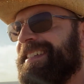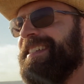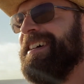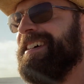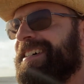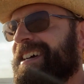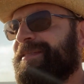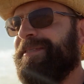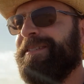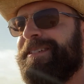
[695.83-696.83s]
So as
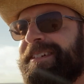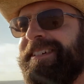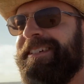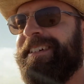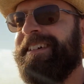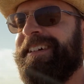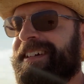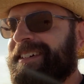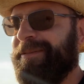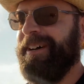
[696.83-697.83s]
for
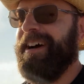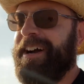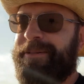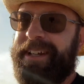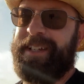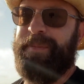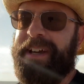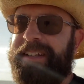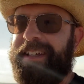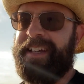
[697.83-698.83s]
what I would
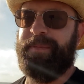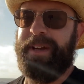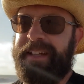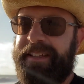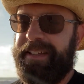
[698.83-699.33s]
expect, I expect